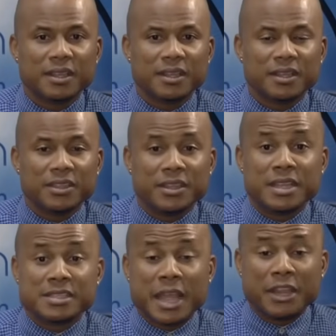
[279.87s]
And then
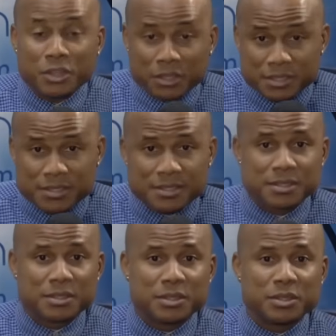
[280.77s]
as adults,